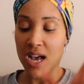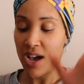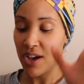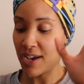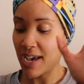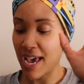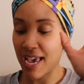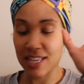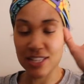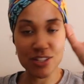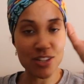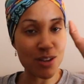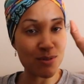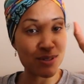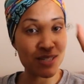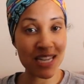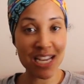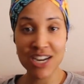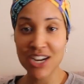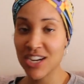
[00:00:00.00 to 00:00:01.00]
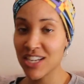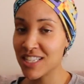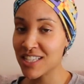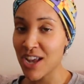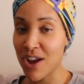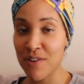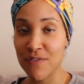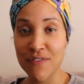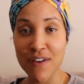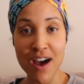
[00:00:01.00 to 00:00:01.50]
Okay, so I'm sitting on the
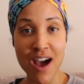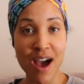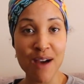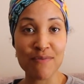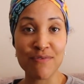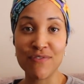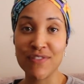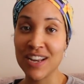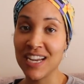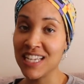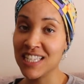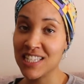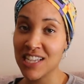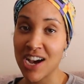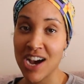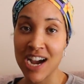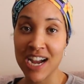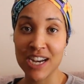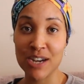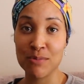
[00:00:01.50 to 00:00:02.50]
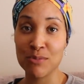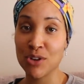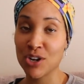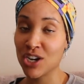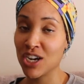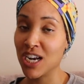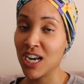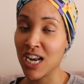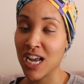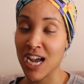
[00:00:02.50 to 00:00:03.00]
sofa, I'm feeling tired, I'm not
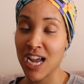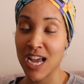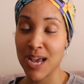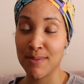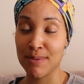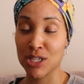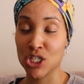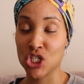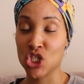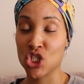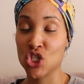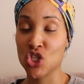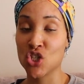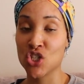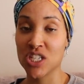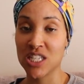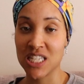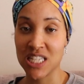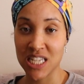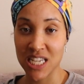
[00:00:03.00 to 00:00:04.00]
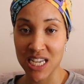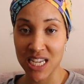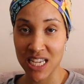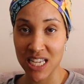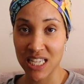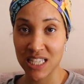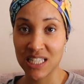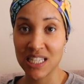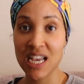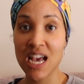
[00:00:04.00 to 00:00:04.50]
gonna lie, I'm
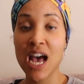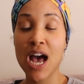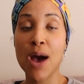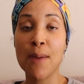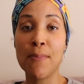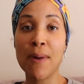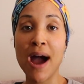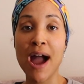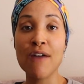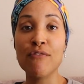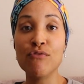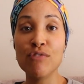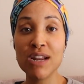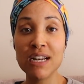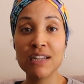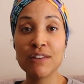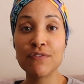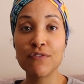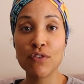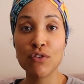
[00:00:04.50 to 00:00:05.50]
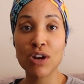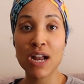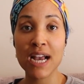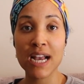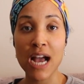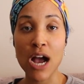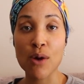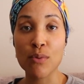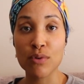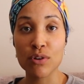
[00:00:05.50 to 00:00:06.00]
exhausted, but I really feel
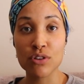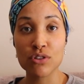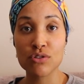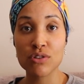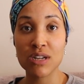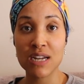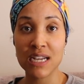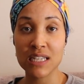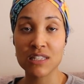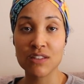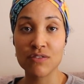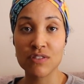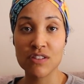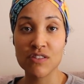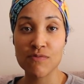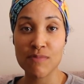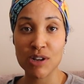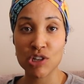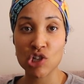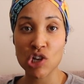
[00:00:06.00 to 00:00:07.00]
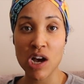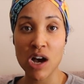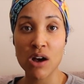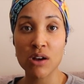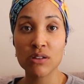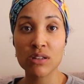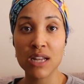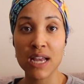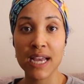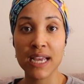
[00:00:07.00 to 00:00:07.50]
like I wanna do an activity with my child.